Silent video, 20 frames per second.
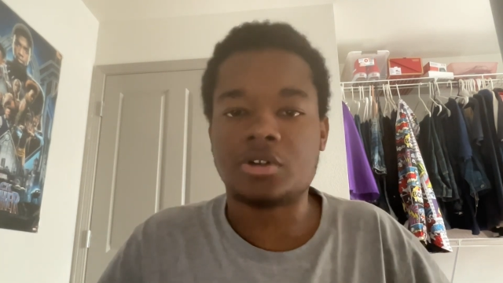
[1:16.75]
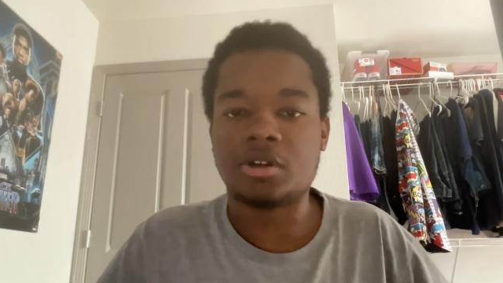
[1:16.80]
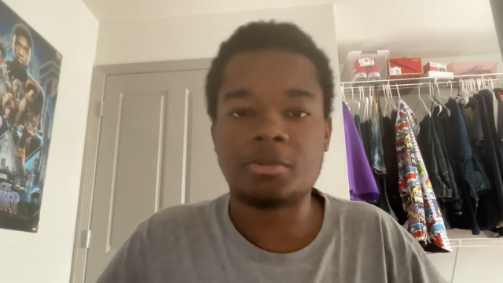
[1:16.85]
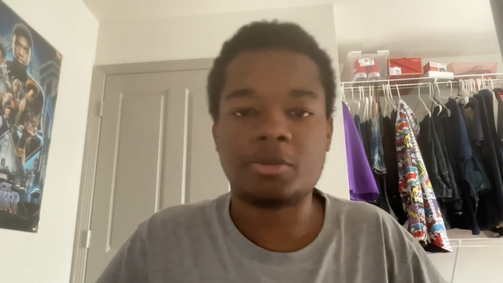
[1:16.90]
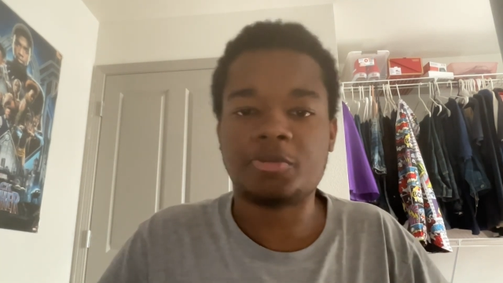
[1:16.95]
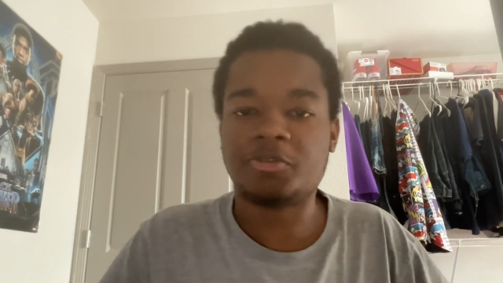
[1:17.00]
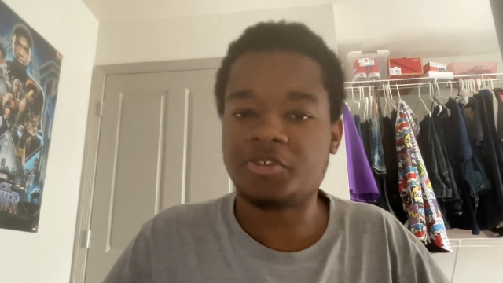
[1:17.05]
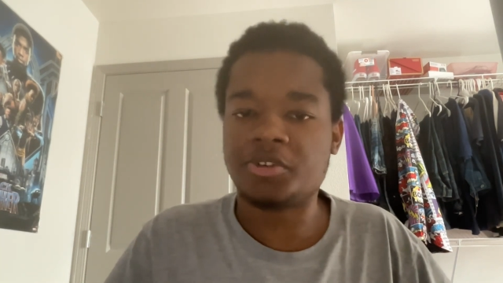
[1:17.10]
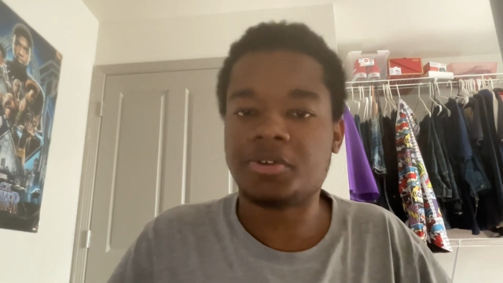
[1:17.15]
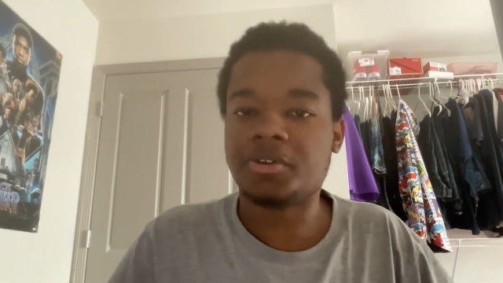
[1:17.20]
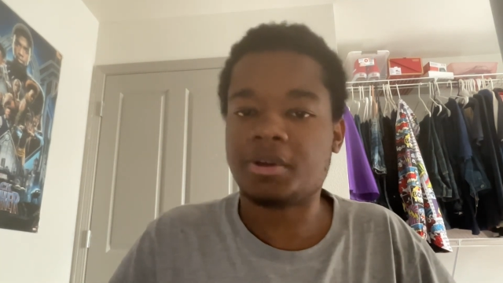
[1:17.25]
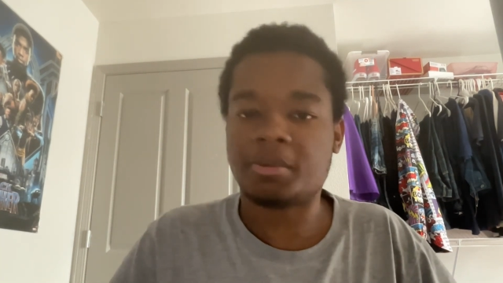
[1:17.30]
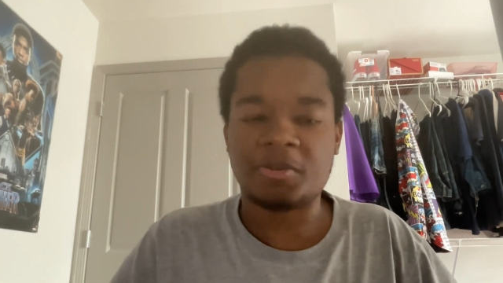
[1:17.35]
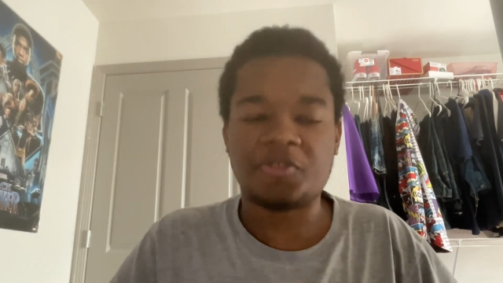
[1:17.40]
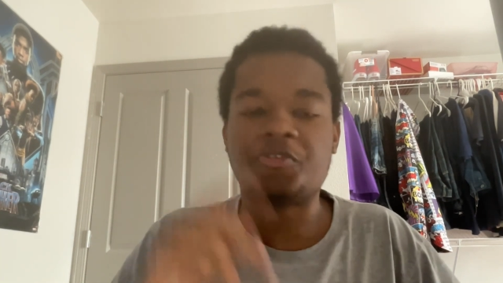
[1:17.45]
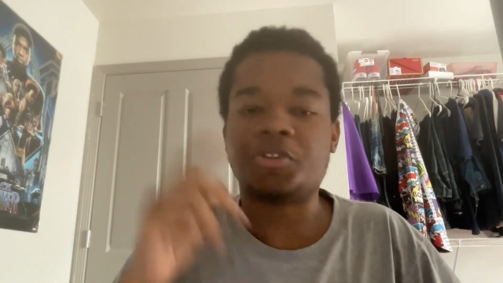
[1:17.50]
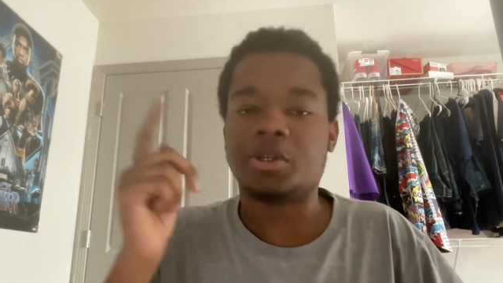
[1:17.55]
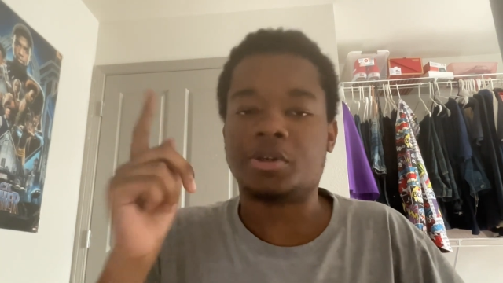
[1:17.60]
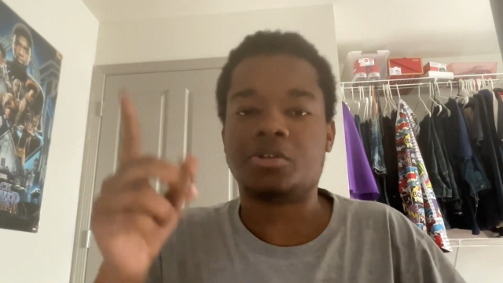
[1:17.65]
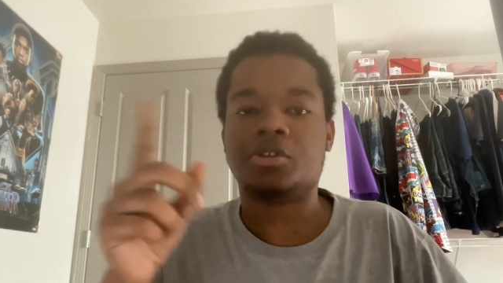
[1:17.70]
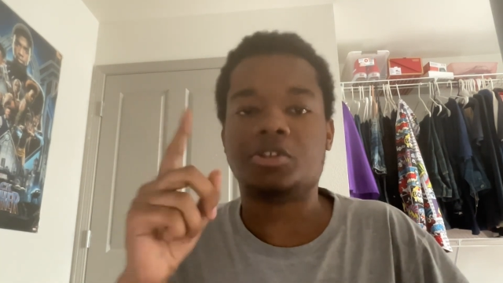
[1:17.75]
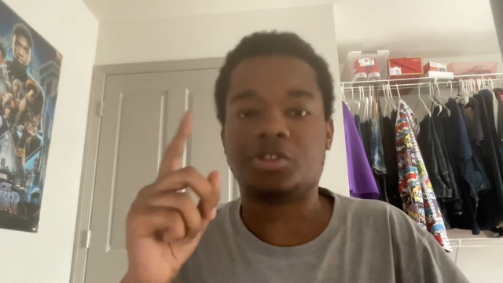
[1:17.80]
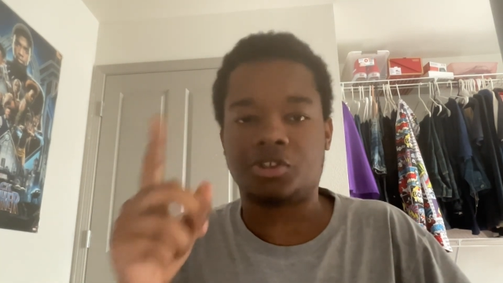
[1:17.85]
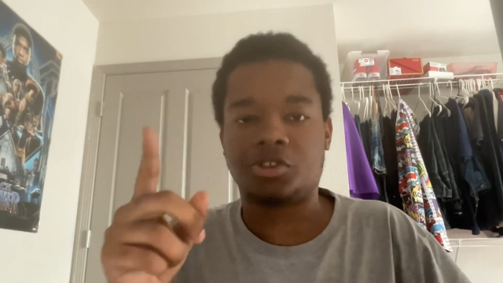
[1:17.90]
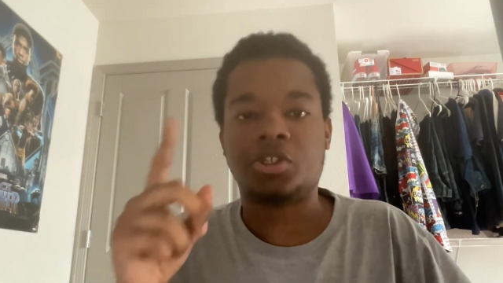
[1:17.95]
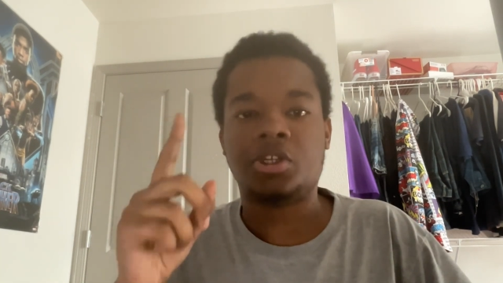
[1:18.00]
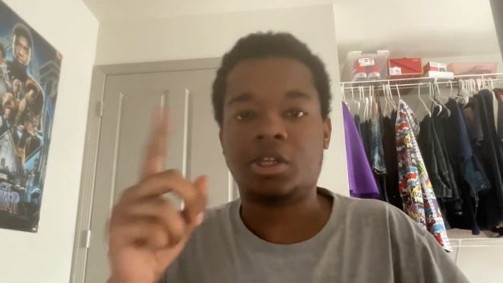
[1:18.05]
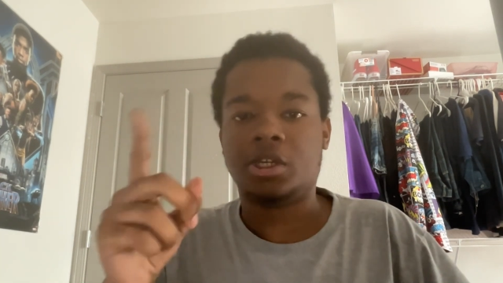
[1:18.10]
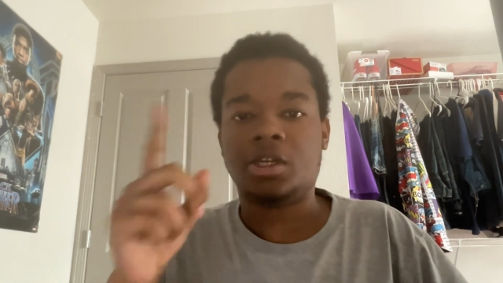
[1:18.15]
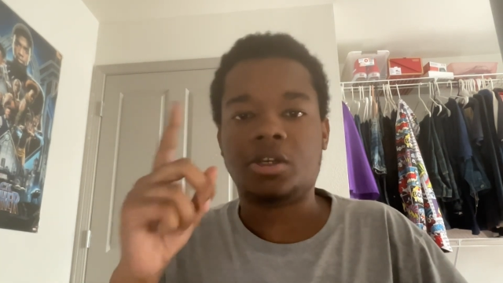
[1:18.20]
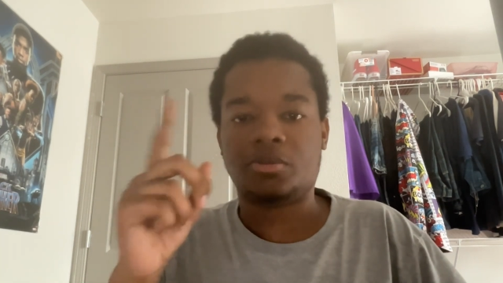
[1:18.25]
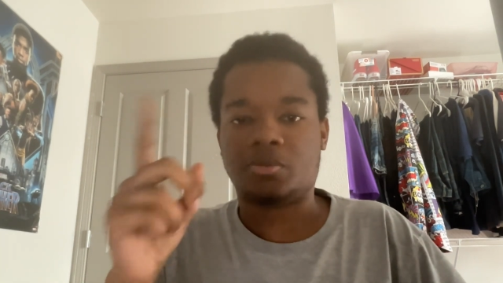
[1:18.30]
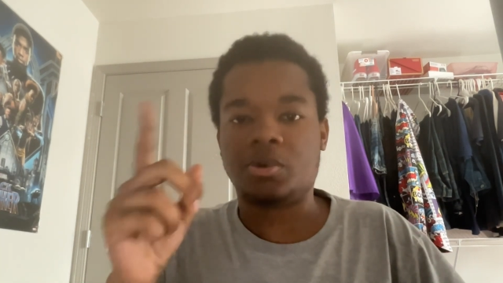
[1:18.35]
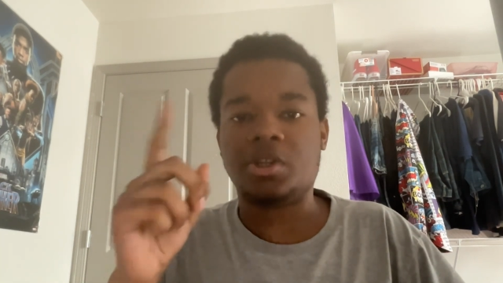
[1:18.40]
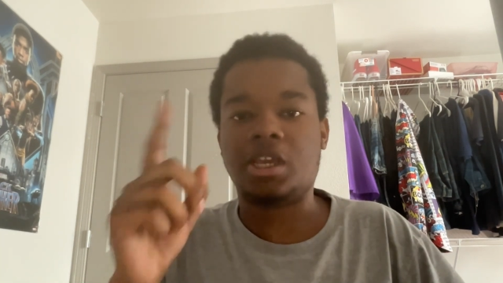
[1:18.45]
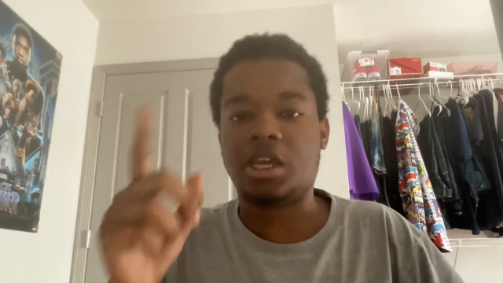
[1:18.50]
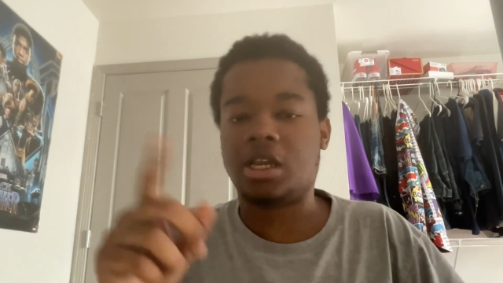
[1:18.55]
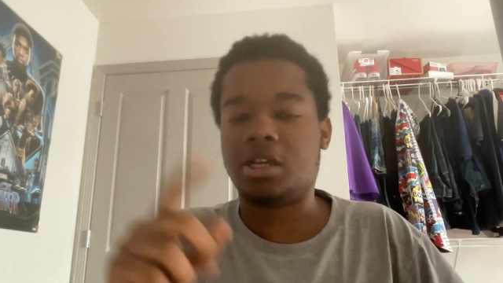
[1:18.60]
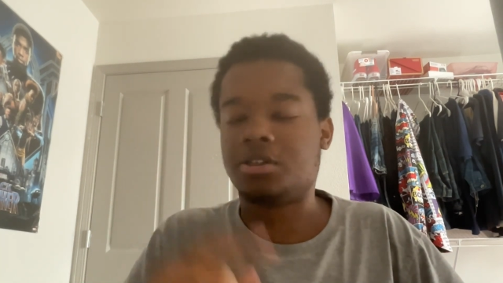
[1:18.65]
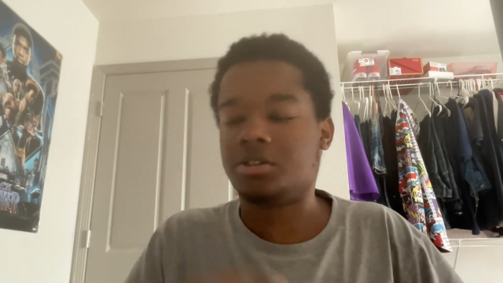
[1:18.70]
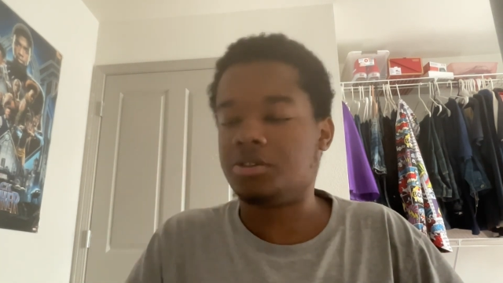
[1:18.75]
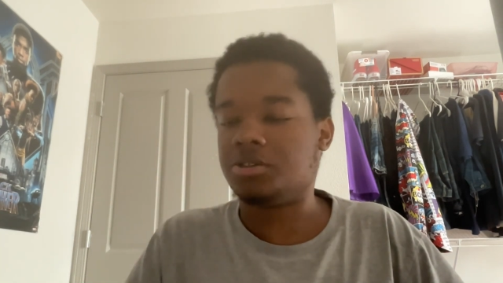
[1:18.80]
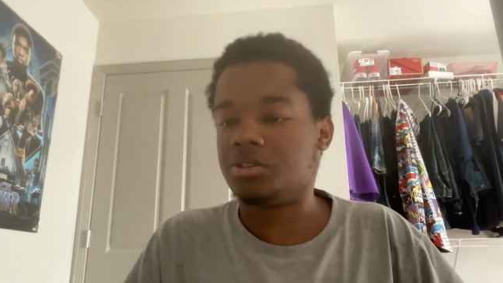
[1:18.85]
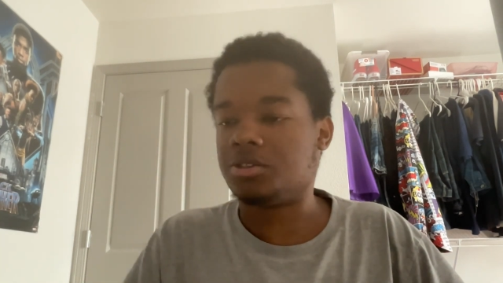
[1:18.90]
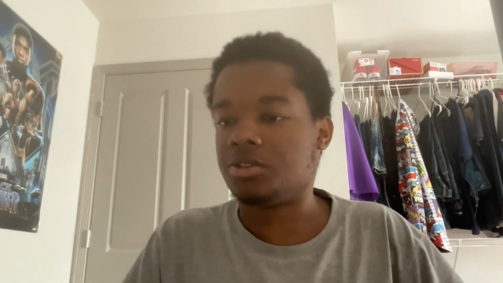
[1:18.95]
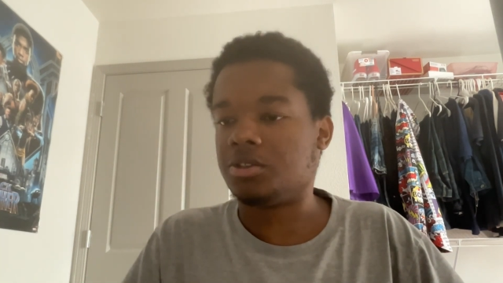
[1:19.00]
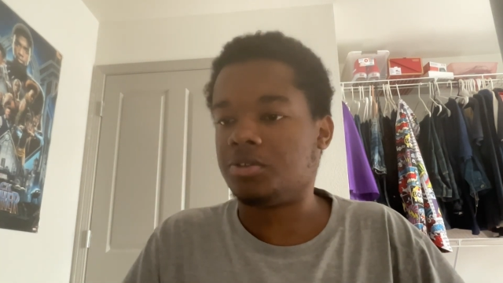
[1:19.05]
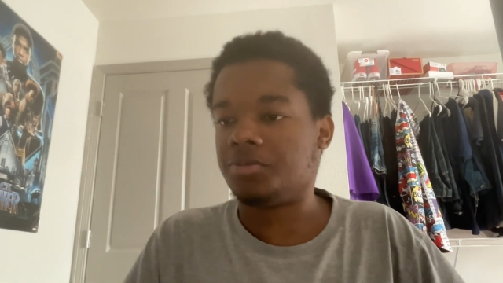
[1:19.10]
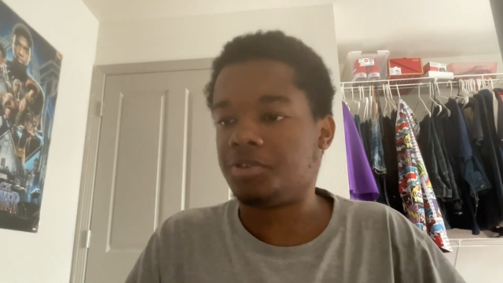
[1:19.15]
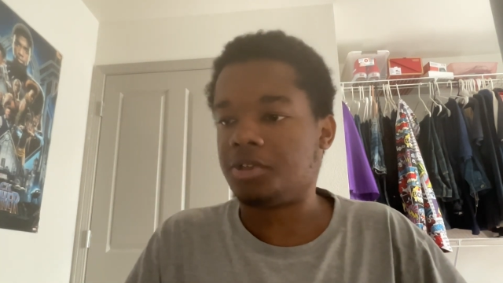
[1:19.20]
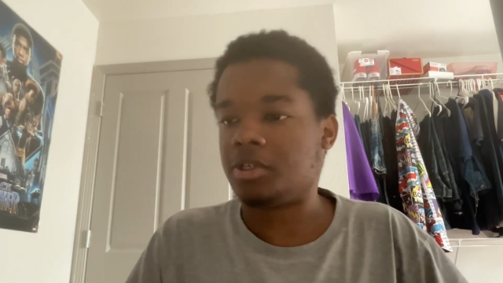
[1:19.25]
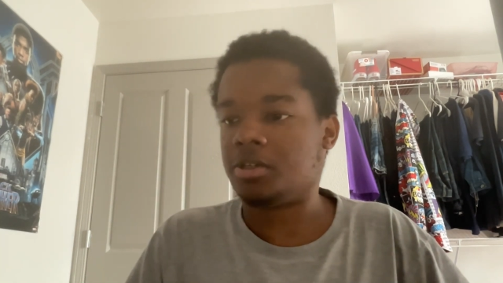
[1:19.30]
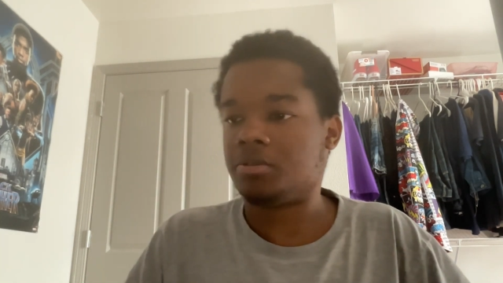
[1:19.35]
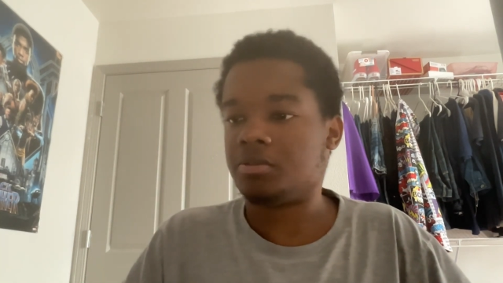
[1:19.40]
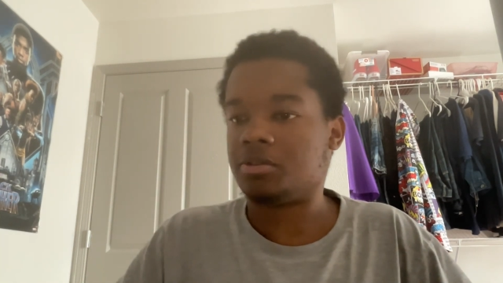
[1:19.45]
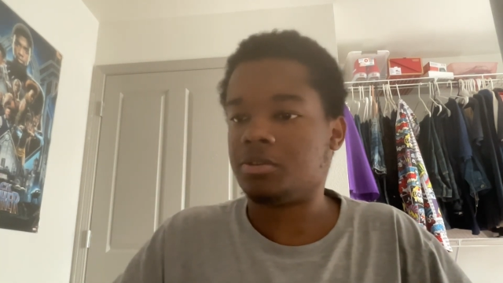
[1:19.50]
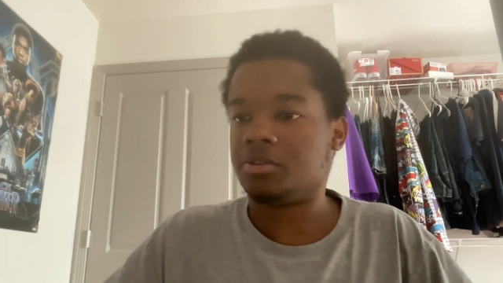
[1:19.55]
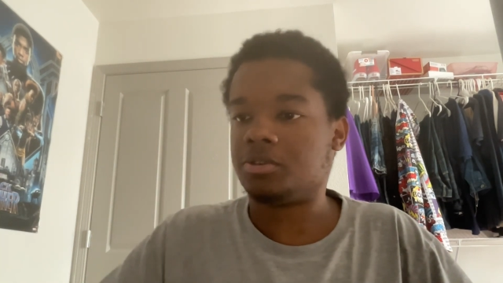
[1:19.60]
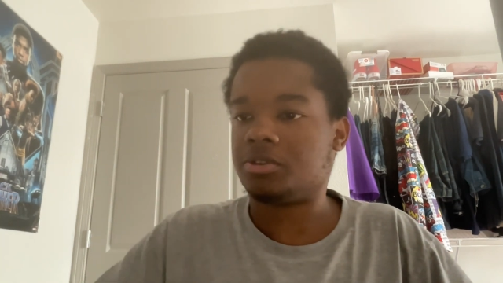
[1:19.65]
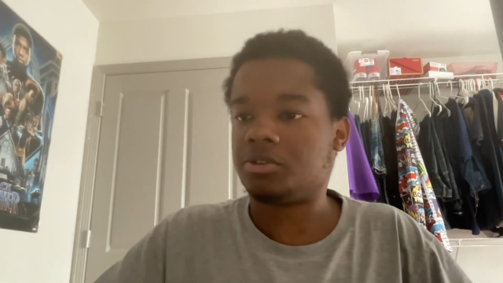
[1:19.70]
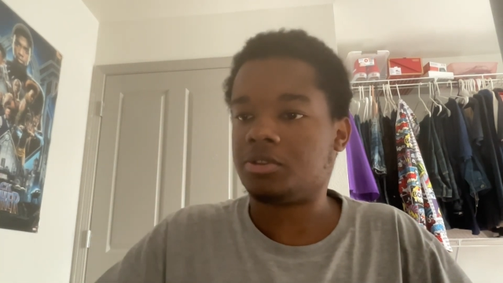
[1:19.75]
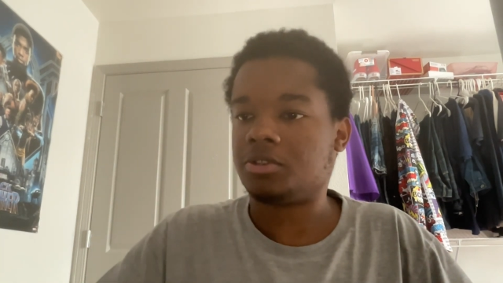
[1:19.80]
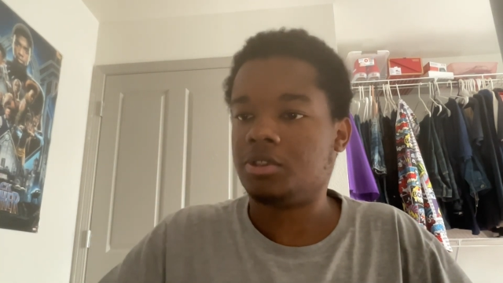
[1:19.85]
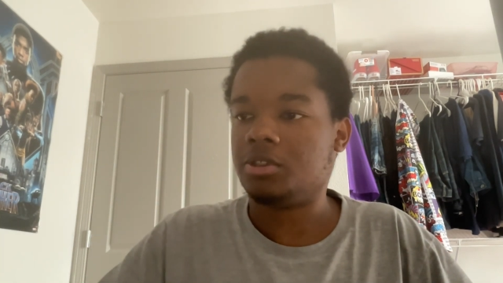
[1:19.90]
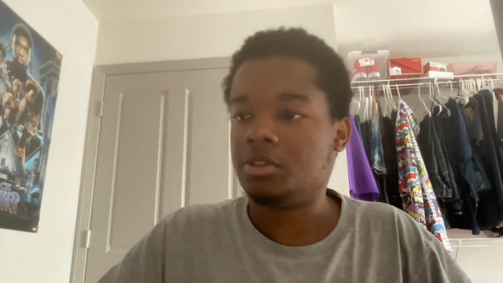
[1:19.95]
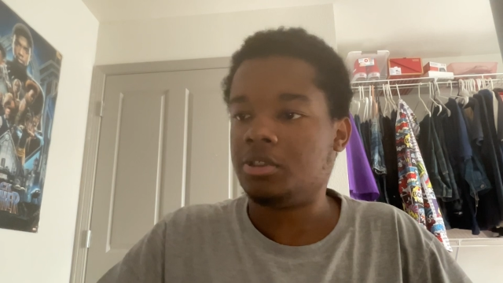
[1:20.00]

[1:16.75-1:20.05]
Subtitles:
I'm gonna figure this reacting stuff out because